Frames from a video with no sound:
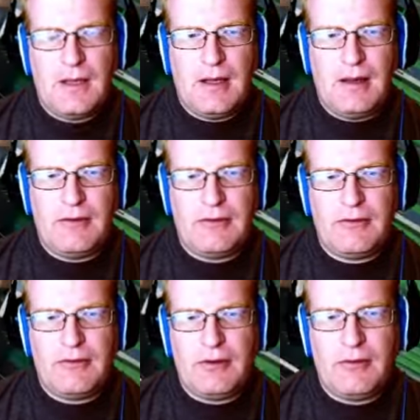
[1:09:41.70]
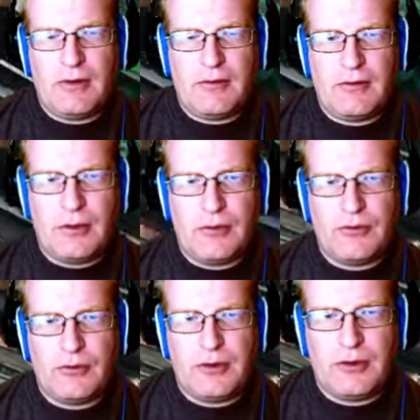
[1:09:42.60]
And this is the uh, radio
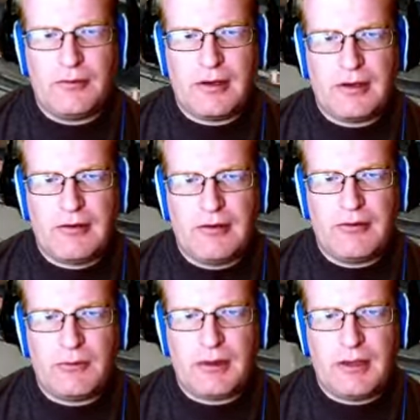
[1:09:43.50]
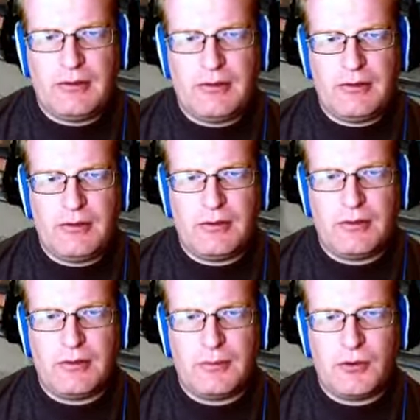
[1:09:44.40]
control unit factory, so we need to...
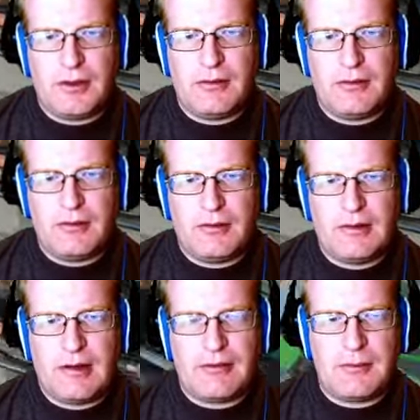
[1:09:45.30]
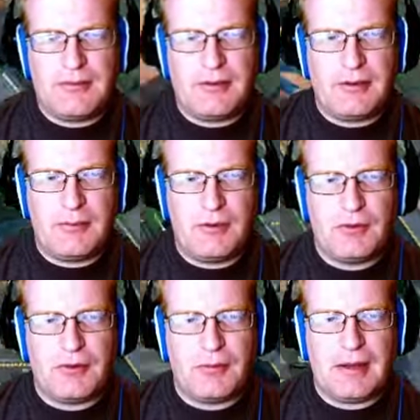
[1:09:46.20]
Oh boy. That's going to be fun to, to
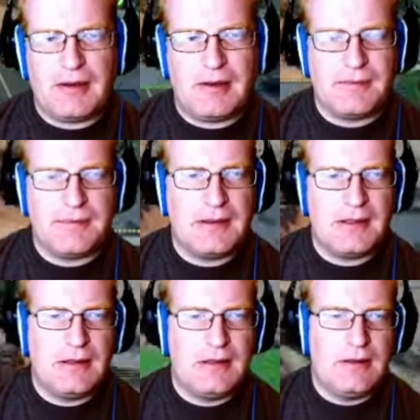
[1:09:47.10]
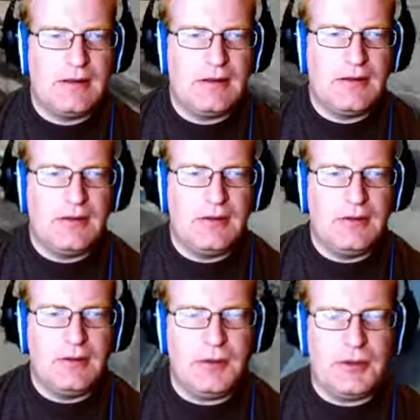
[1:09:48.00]
expand again.
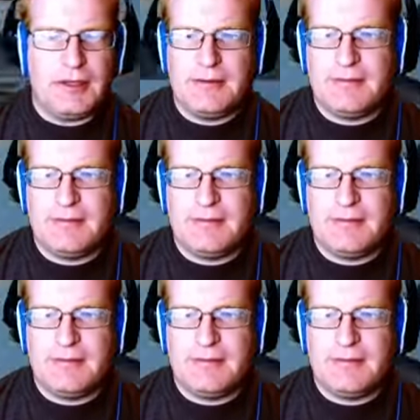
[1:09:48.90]
Oh boy.